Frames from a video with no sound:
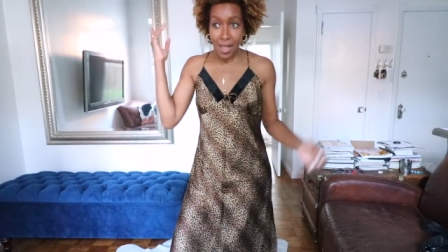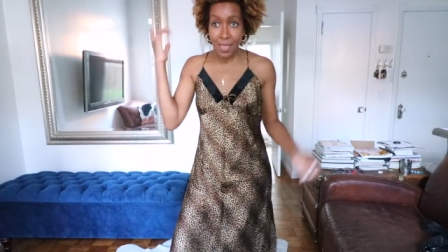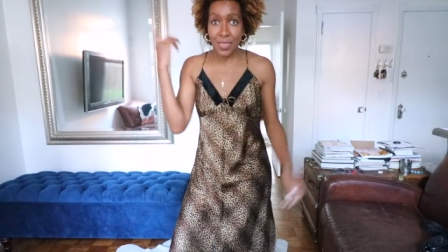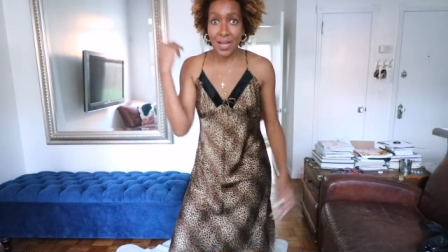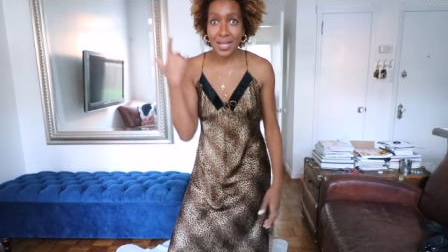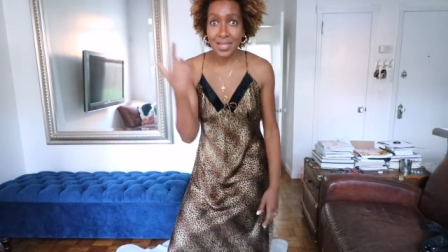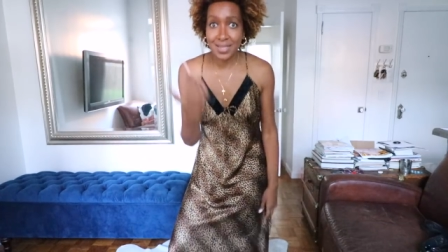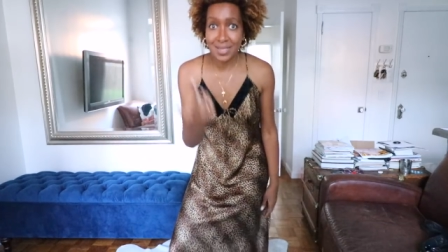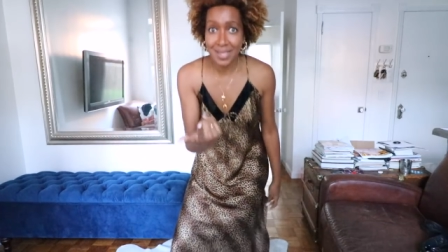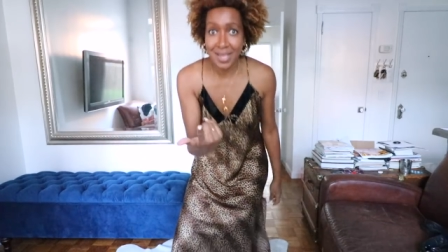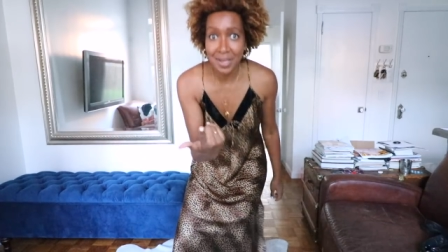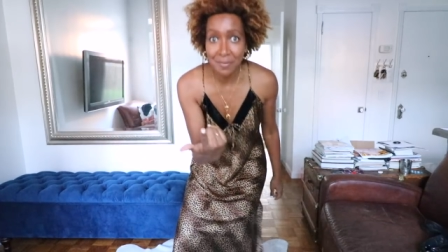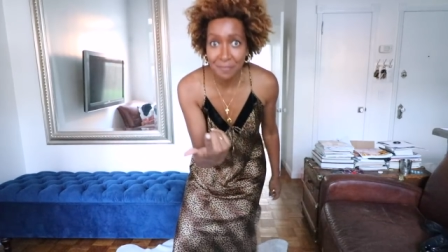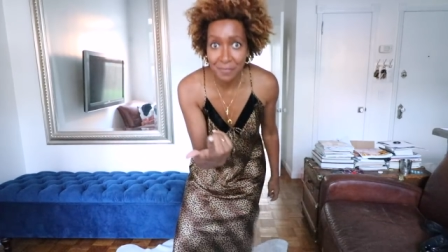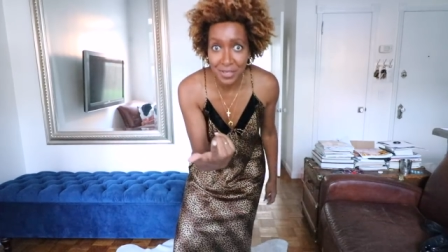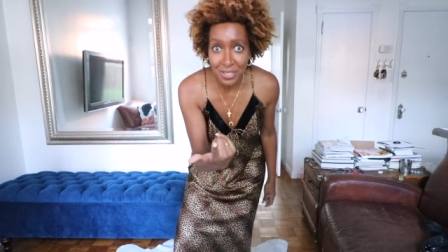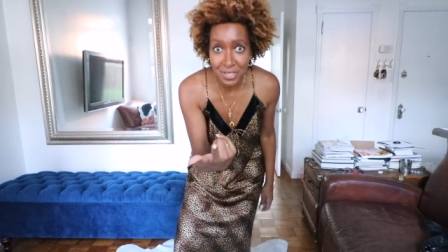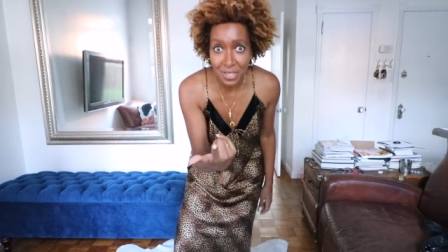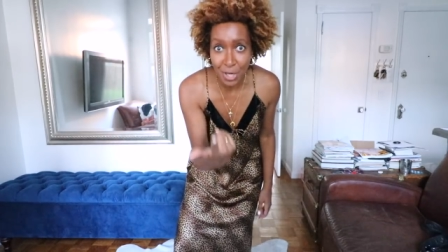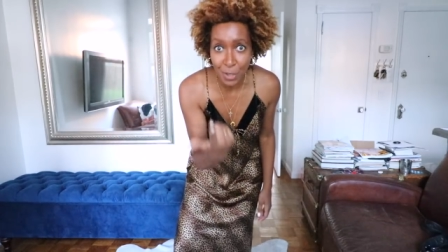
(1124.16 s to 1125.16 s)
that same
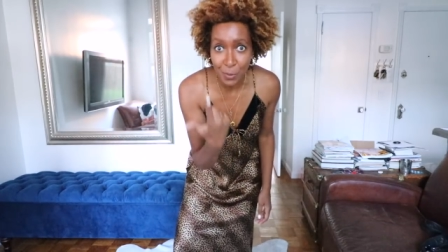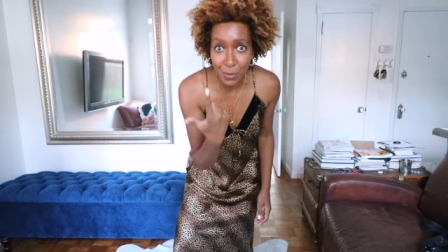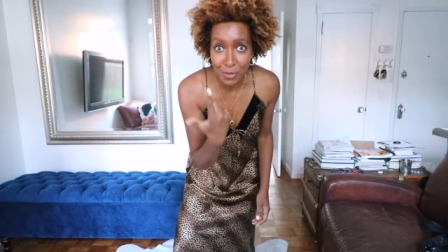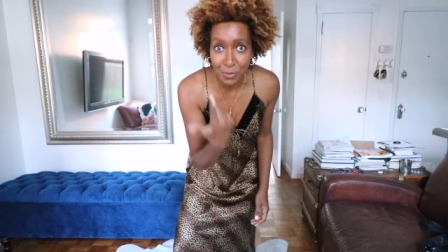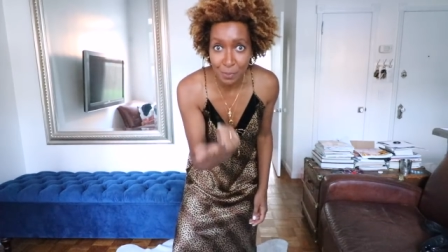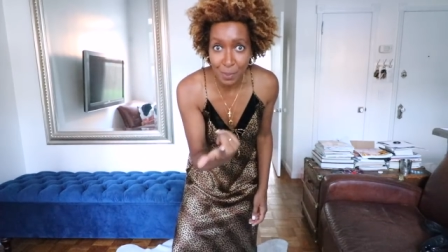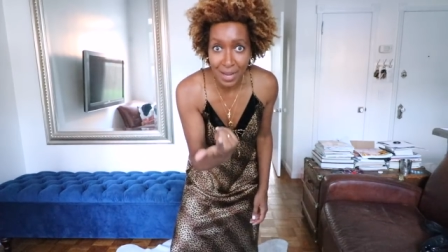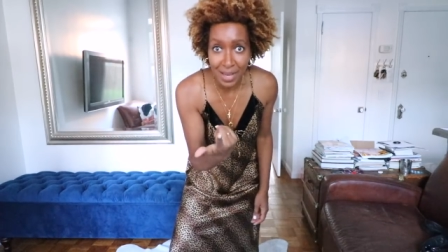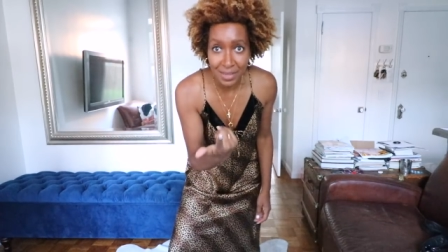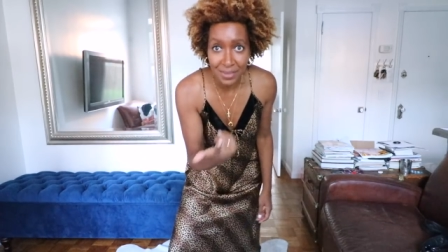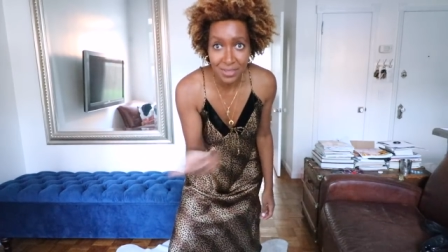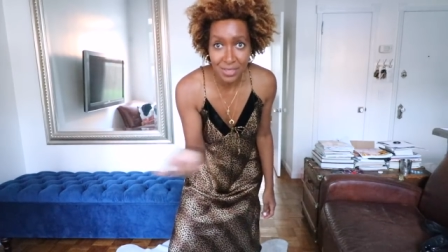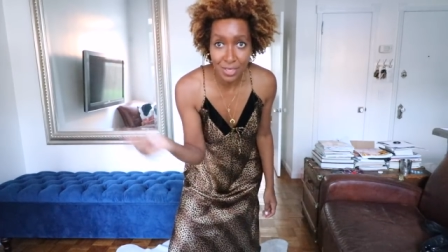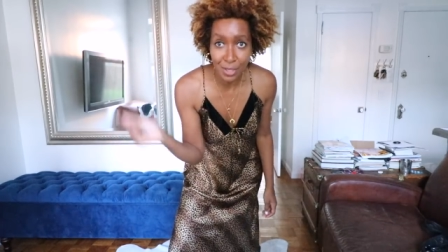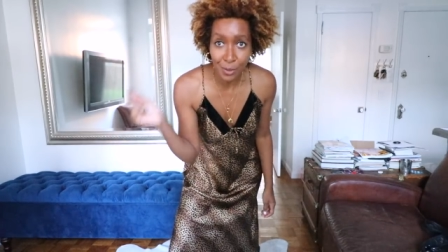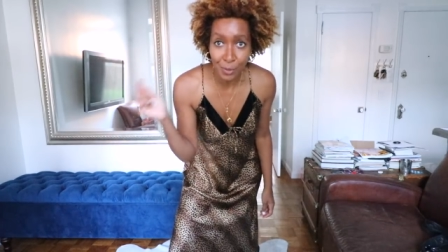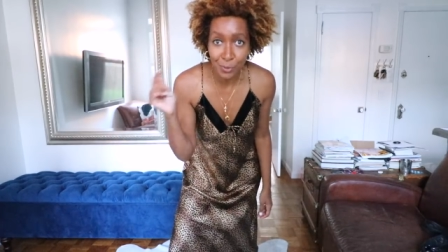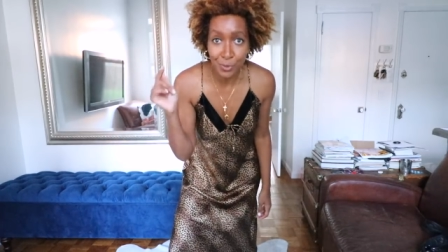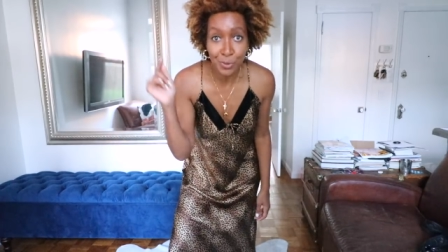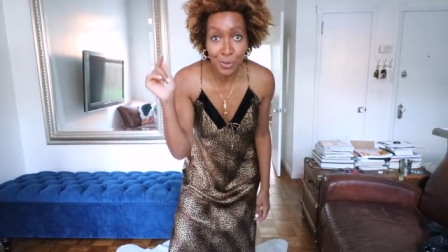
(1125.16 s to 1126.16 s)
video with Beth,
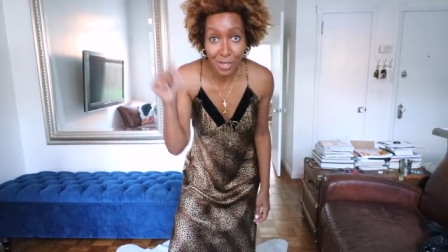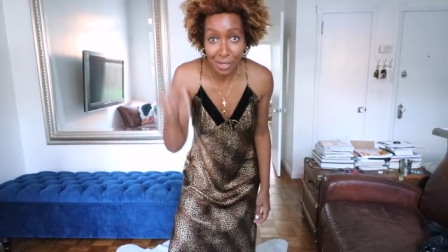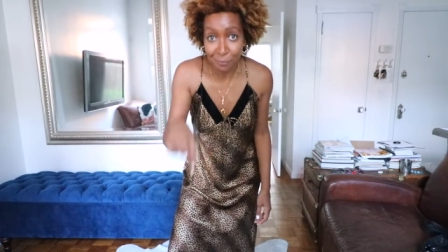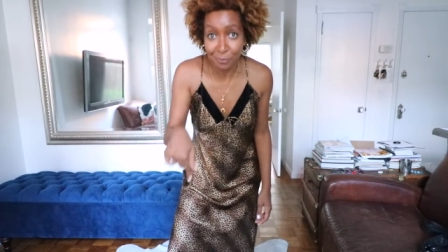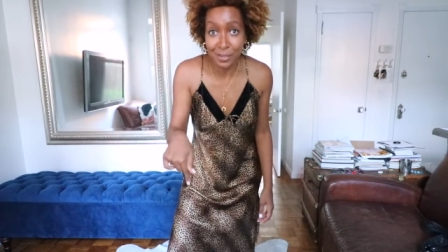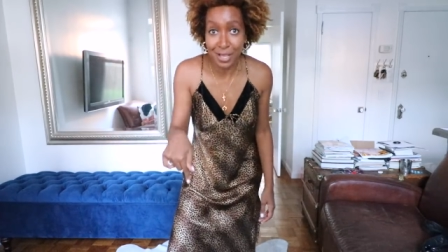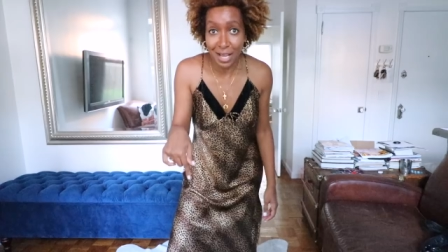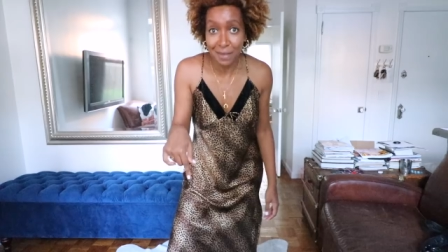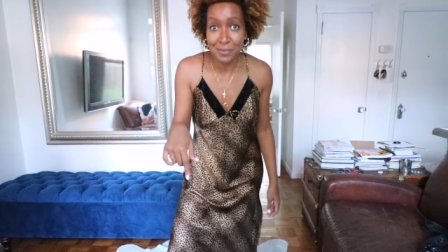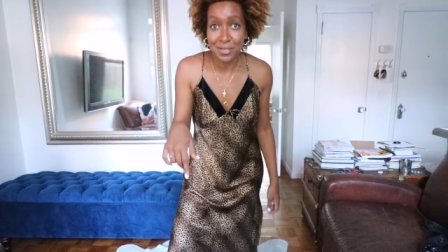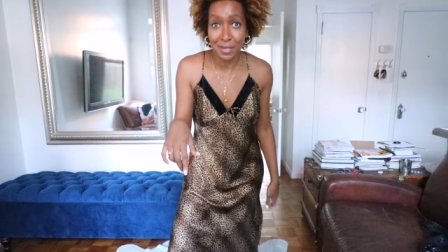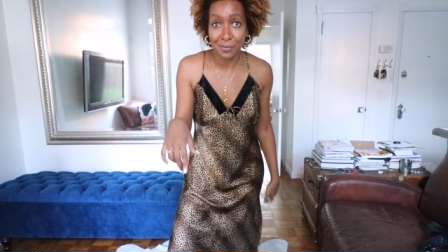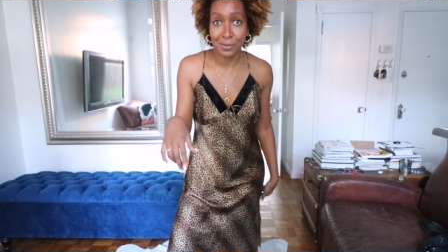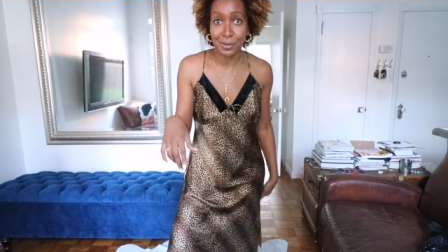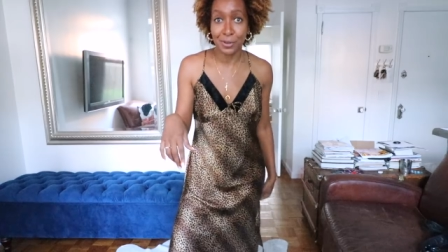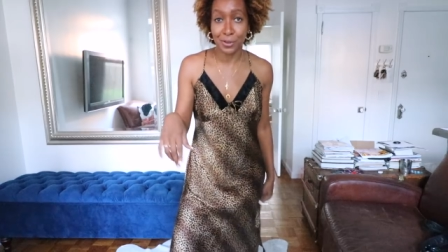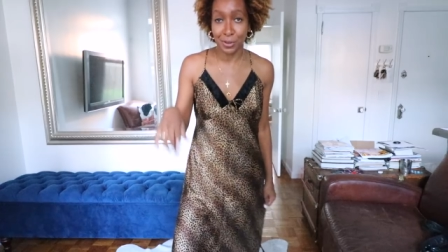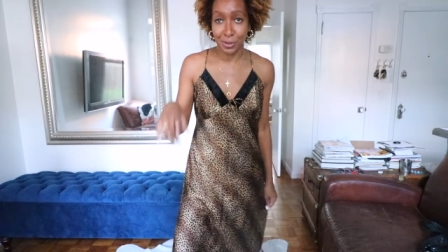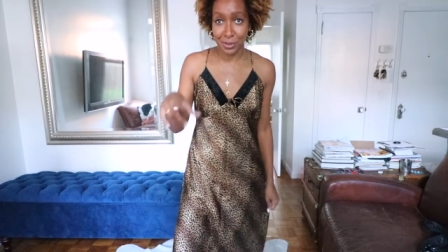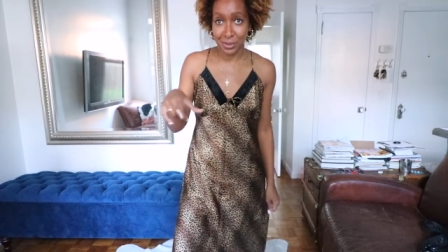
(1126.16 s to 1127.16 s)
so you definitely have to have a
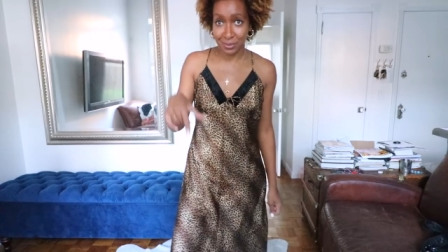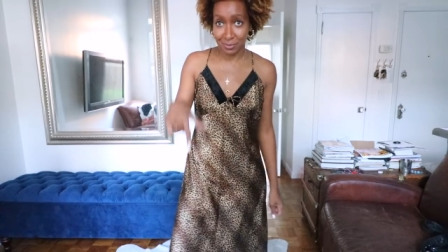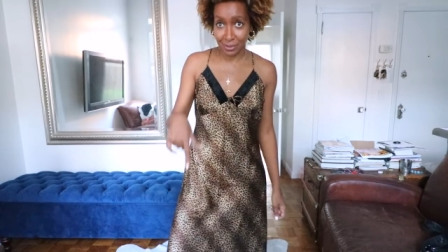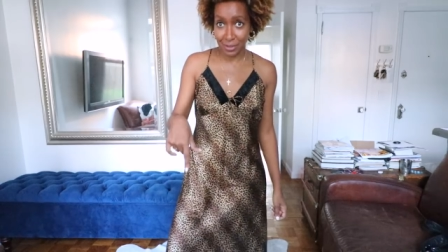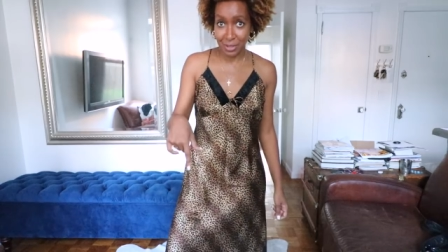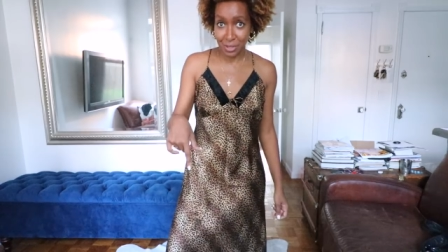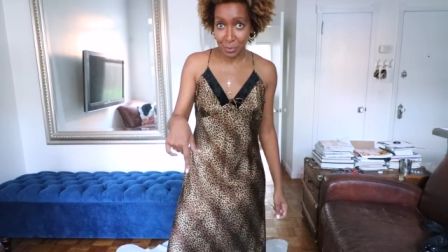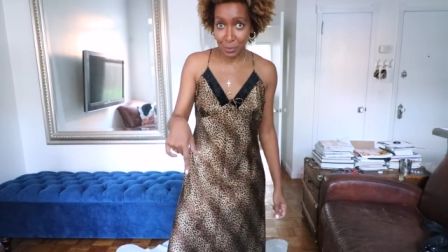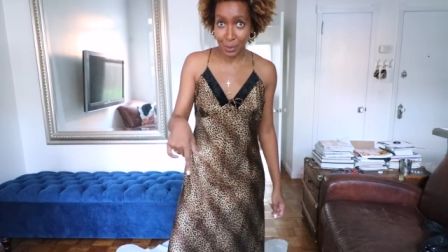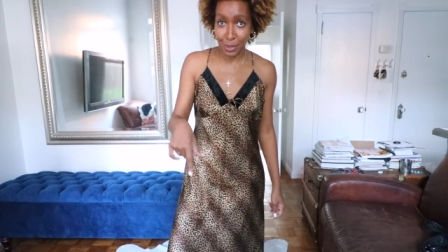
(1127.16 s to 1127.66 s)
look, linked